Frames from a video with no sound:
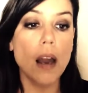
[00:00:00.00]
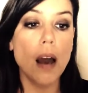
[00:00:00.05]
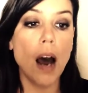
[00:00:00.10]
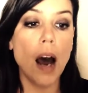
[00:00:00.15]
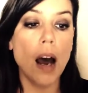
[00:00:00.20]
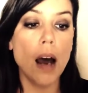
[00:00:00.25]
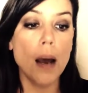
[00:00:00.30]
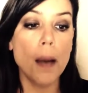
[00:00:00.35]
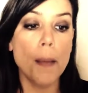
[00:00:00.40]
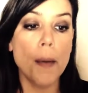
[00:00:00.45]

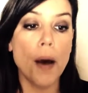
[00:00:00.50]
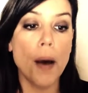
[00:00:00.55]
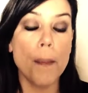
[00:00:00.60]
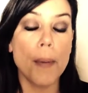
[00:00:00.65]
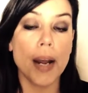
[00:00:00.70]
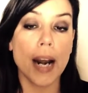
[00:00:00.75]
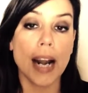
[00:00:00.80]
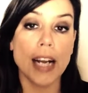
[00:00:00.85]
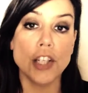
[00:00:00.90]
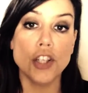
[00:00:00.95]

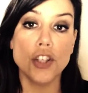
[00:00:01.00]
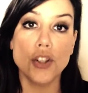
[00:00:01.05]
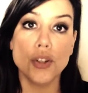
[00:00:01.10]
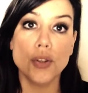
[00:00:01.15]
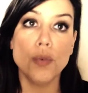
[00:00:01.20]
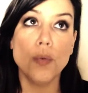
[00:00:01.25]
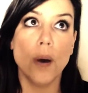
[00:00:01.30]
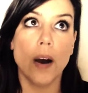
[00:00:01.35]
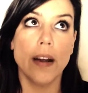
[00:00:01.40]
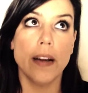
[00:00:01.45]
But I
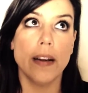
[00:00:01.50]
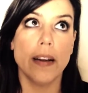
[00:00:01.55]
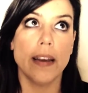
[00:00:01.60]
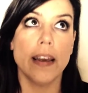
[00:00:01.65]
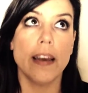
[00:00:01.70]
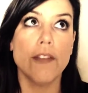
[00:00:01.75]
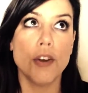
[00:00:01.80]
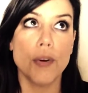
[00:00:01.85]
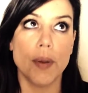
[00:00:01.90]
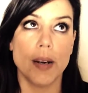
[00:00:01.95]
do want to
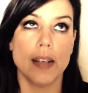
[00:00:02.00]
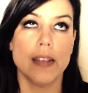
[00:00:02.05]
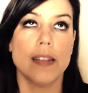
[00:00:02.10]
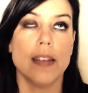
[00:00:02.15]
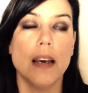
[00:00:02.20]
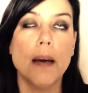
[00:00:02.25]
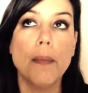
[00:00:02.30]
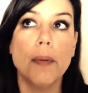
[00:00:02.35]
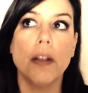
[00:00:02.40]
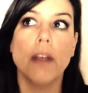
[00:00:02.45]
give you an
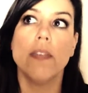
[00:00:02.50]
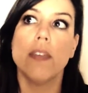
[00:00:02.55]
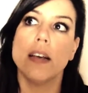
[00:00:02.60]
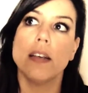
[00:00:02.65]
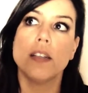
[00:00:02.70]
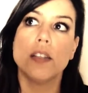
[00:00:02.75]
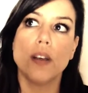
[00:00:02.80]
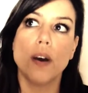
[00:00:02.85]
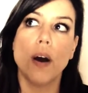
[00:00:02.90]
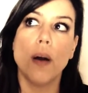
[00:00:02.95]
example of
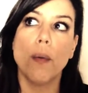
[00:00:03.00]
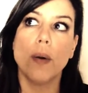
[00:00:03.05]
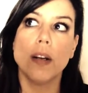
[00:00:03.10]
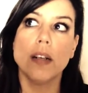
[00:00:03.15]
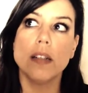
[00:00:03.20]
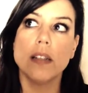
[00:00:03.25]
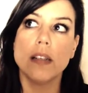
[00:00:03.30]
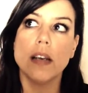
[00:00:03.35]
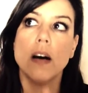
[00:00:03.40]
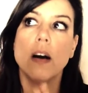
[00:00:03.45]
this. So I
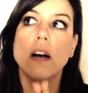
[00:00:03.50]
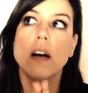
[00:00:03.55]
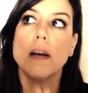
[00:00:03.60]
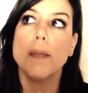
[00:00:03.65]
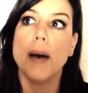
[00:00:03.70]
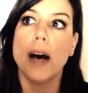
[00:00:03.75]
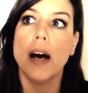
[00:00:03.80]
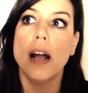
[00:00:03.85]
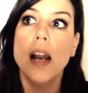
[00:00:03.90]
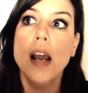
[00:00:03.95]
want to talk
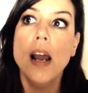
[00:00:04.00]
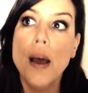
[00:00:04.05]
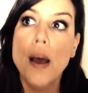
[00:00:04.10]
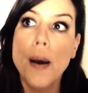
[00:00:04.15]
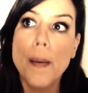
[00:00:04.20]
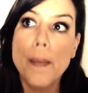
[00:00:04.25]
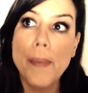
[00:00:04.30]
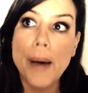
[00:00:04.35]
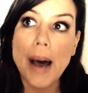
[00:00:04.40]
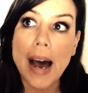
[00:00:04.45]
about
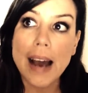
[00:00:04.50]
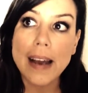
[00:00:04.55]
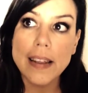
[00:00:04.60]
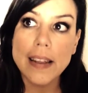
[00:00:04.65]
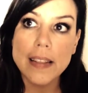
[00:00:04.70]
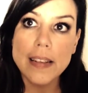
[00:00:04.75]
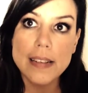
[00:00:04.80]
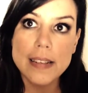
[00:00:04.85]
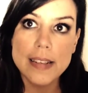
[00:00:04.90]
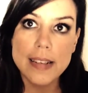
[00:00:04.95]
back
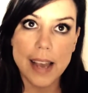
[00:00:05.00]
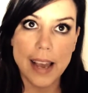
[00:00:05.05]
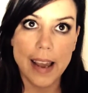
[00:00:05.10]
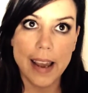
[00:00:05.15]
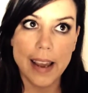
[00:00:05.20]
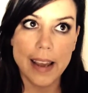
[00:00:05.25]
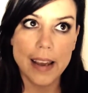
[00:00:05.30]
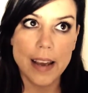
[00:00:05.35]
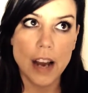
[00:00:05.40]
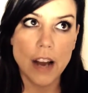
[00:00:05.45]
in the
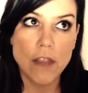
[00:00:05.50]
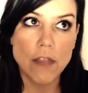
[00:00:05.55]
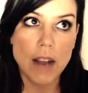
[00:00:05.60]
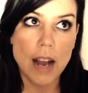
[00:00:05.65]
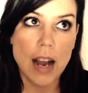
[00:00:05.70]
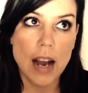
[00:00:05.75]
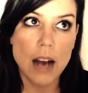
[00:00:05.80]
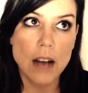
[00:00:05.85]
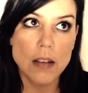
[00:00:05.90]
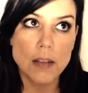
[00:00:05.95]
day
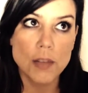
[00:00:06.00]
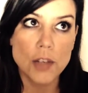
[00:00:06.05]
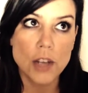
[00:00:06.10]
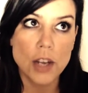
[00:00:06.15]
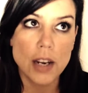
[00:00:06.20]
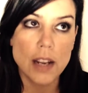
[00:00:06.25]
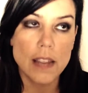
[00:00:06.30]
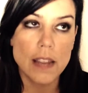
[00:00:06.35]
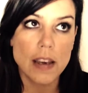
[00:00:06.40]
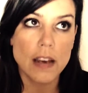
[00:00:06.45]
around, I'm
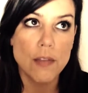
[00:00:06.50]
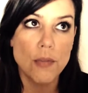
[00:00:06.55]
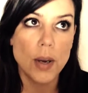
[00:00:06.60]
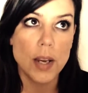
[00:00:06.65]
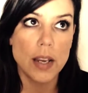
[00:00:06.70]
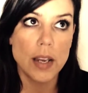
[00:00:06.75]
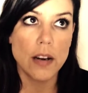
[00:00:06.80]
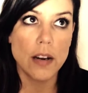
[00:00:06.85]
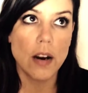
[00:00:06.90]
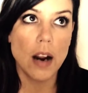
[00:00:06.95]
trying to think of
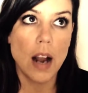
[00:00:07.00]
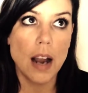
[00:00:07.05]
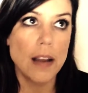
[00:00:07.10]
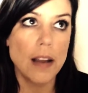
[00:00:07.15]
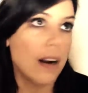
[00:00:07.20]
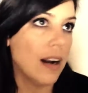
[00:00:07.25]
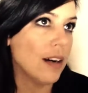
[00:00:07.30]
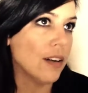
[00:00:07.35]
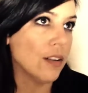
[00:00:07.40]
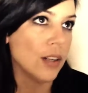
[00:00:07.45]
what year,
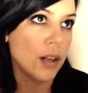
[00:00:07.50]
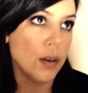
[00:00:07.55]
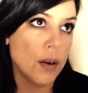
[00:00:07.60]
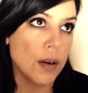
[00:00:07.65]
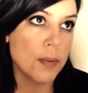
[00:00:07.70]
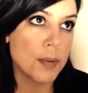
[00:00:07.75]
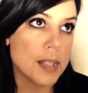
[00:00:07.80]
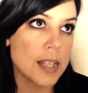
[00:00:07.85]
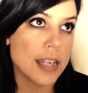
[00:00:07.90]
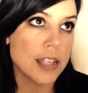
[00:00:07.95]
I don't know.
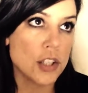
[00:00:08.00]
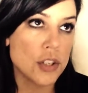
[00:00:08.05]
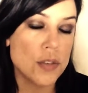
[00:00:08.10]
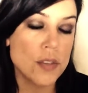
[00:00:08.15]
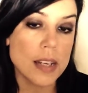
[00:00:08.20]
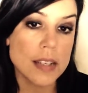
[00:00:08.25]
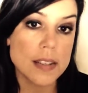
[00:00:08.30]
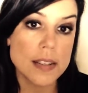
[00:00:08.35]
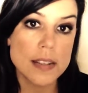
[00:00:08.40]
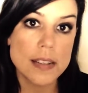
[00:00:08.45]
It was like
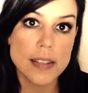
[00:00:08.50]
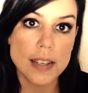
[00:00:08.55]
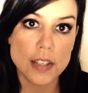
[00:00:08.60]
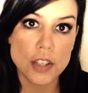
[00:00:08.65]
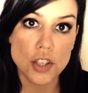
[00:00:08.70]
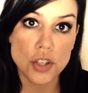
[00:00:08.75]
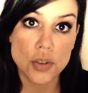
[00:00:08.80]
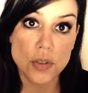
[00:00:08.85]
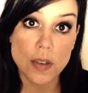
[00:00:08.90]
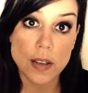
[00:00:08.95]

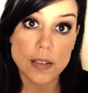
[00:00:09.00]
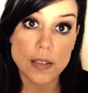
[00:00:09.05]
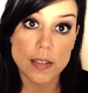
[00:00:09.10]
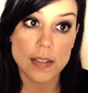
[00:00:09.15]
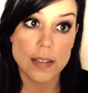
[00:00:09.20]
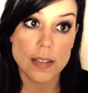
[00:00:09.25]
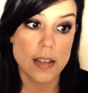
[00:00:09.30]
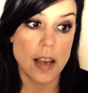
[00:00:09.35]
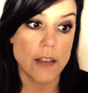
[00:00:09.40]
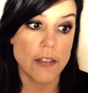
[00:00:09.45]
2006,
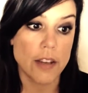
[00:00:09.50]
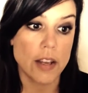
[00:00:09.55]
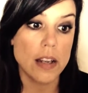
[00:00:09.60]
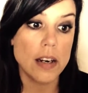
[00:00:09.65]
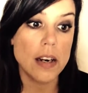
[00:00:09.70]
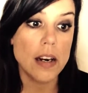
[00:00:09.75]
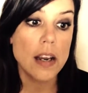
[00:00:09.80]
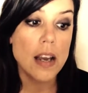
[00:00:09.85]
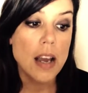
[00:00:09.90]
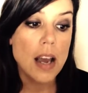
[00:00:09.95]

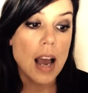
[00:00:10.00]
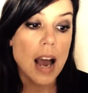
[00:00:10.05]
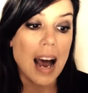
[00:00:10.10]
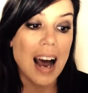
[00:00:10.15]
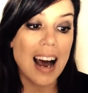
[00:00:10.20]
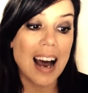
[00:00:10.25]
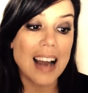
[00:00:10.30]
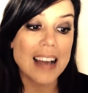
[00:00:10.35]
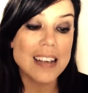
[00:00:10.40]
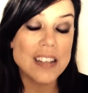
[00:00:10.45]
2007.
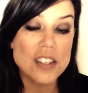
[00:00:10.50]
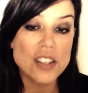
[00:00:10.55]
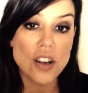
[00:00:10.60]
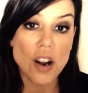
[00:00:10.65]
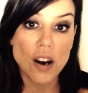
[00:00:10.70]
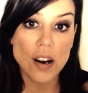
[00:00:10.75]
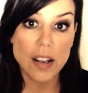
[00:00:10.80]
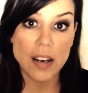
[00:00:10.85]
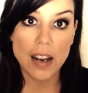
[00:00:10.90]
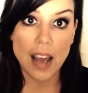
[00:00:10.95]
I
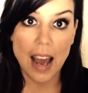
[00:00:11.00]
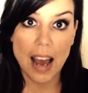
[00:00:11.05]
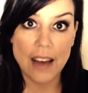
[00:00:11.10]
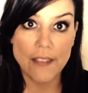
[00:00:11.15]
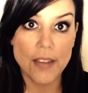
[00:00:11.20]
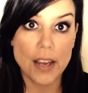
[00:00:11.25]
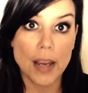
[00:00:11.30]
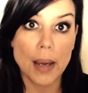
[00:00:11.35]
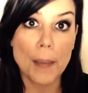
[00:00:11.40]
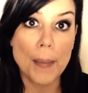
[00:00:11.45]
started
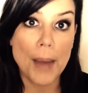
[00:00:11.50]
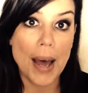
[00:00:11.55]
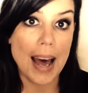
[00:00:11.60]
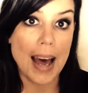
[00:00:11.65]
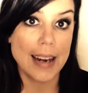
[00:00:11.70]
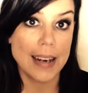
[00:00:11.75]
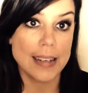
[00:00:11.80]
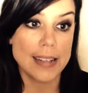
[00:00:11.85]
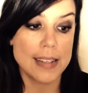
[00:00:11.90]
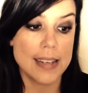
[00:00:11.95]
having
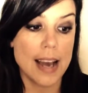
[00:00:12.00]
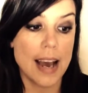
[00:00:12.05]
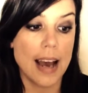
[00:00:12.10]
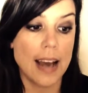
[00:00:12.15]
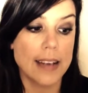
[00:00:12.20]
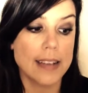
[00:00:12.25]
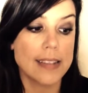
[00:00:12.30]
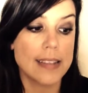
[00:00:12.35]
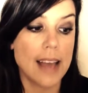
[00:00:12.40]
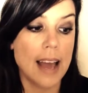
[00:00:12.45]
panic
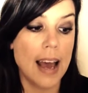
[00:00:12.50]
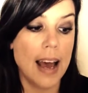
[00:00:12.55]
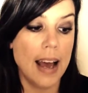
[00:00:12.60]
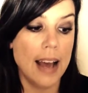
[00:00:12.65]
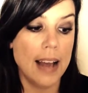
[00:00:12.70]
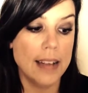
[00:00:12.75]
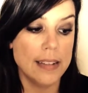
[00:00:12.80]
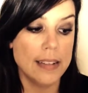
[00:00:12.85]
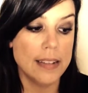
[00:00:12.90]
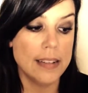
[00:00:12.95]
attacks,
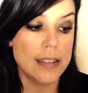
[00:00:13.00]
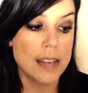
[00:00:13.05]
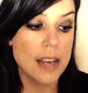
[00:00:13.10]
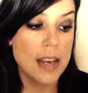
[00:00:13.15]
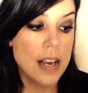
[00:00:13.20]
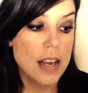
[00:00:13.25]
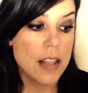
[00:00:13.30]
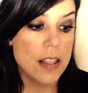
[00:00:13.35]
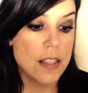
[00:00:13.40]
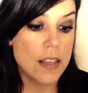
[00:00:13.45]
and
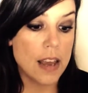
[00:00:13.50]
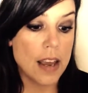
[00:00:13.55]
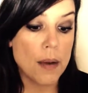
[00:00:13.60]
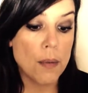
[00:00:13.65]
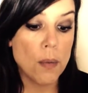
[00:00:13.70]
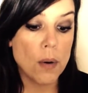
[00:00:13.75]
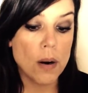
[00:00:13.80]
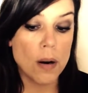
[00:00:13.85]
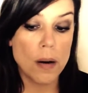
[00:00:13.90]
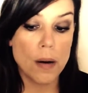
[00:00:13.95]
they
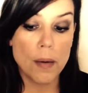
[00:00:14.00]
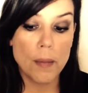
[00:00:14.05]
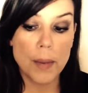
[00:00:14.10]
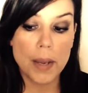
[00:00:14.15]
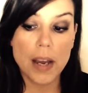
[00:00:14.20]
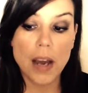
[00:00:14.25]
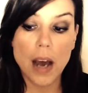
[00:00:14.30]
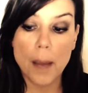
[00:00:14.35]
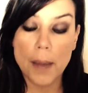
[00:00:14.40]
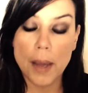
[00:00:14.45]
were
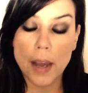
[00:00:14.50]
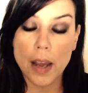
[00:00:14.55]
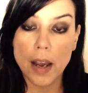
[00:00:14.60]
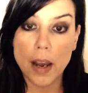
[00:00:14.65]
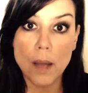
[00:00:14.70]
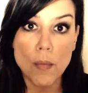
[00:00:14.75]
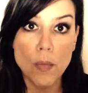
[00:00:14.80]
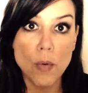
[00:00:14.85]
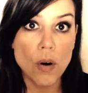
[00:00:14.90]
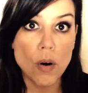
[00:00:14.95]
becoming
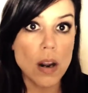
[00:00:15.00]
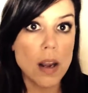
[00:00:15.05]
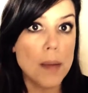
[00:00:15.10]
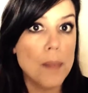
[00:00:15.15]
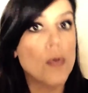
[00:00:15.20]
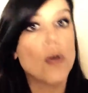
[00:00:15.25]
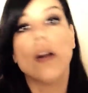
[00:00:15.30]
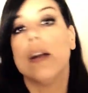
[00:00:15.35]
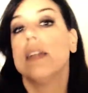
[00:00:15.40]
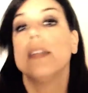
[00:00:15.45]
more
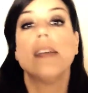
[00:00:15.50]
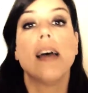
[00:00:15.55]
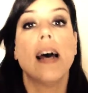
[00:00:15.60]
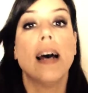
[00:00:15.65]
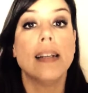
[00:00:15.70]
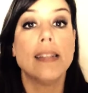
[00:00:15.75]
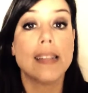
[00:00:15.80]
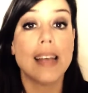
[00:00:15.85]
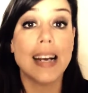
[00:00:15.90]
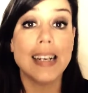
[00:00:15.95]
and more
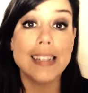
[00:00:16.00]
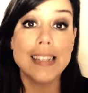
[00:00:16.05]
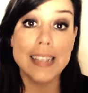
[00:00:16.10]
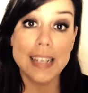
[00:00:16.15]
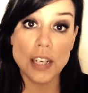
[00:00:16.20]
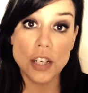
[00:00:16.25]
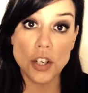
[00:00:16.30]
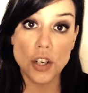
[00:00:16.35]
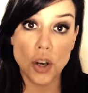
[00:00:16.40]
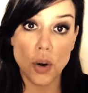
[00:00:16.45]
intense. I
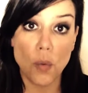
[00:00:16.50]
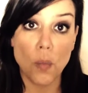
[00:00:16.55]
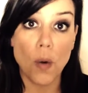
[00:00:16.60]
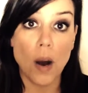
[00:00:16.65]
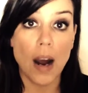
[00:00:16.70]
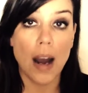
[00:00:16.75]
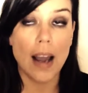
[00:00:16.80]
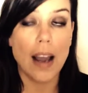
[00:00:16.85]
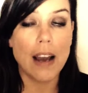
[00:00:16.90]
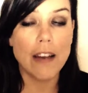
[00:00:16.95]
didn't know
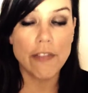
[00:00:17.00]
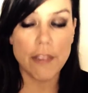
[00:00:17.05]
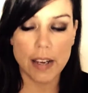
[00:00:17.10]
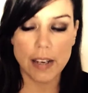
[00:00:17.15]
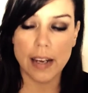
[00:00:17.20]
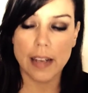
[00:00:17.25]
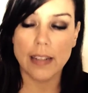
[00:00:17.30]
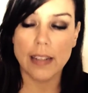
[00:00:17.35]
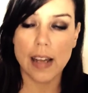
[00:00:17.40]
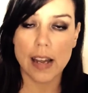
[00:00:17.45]
why. I
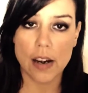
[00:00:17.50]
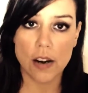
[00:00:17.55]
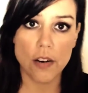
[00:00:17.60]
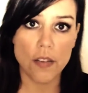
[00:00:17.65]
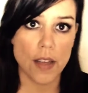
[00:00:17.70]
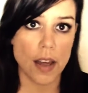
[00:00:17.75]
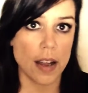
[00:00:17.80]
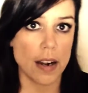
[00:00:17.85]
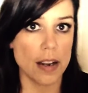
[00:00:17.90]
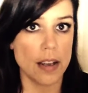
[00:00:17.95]
found out
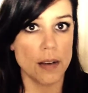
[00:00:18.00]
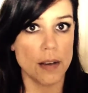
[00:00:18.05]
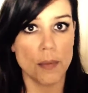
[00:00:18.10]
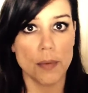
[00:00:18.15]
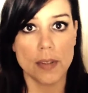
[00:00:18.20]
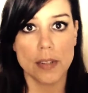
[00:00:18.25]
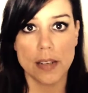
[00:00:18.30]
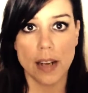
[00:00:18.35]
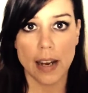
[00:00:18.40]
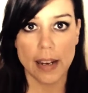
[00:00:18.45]
later that it
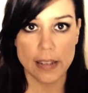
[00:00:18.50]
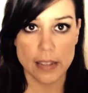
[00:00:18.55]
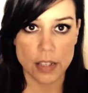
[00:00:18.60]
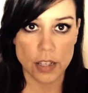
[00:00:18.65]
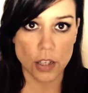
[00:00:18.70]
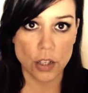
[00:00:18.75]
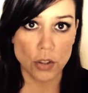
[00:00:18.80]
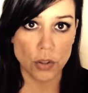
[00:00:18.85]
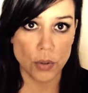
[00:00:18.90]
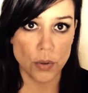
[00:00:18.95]
was tied
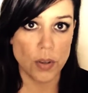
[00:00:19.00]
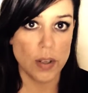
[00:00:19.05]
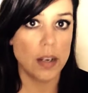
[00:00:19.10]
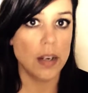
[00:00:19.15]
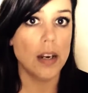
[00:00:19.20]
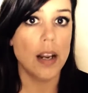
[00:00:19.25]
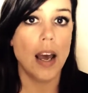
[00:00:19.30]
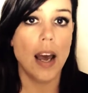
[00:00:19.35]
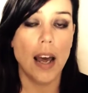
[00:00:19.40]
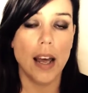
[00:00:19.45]
to
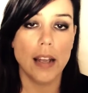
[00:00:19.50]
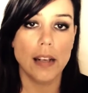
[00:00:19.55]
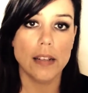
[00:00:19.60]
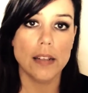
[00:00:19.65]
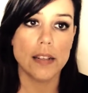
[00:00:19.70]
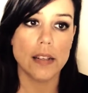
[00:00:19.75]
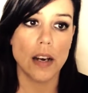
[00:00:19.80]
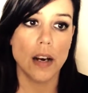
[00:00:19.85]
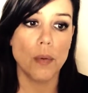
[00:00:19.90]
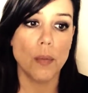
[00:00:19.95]
gluten
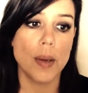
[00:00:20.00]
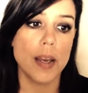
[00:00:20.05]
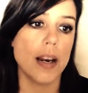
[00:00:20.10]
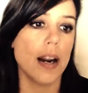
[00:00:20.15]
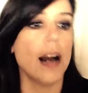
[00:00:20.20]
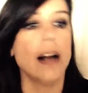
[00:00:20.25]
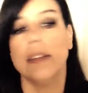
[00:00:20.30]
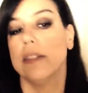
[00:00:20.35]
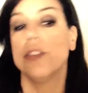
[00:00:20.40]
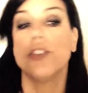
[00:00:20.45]
and a wheat
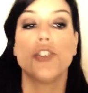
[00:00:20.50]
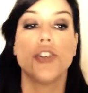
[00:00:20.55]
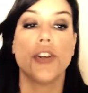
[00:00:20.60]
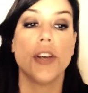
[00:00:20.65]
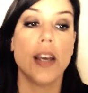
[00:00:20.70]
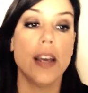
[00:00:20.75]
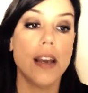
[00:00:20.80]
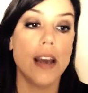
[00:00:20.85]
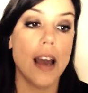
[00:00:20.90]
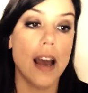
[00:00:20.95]

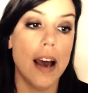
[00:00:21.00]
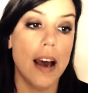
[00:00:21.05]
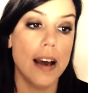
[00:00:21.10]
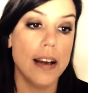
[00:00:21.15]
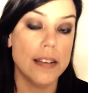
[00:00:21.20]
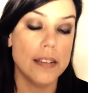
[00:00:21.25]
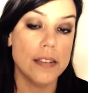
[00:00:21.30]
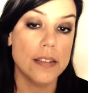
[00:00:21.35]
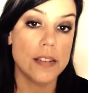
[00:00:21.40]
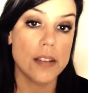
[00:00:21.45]
allergy
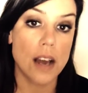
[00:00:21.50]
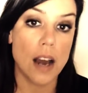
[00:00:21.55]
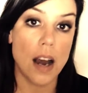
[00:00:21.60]
and